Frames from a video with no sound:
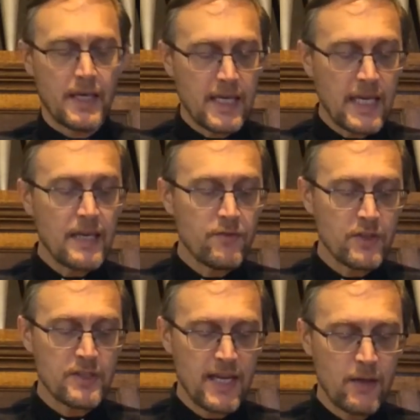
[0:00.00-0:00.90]
He
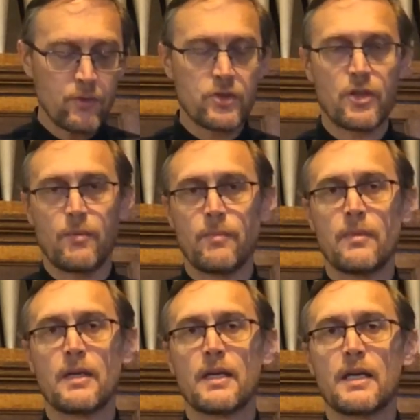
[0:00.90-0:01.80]
even tells them
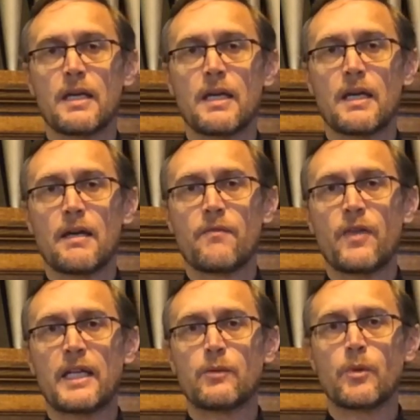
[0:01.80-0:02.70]

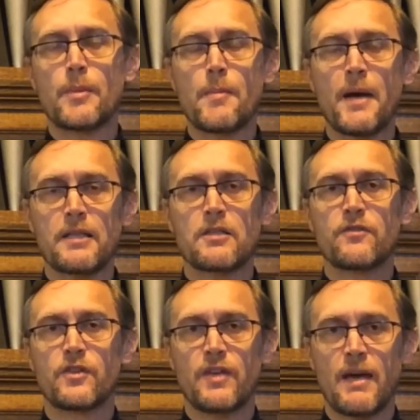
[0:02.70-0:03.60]
that it would be better
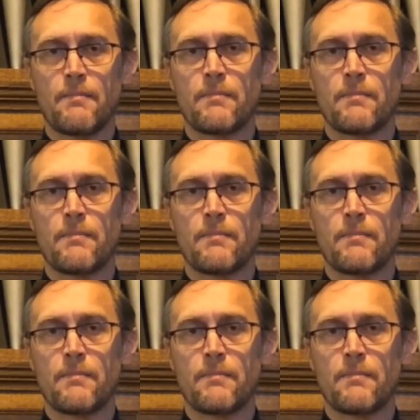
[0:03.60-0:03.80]
for them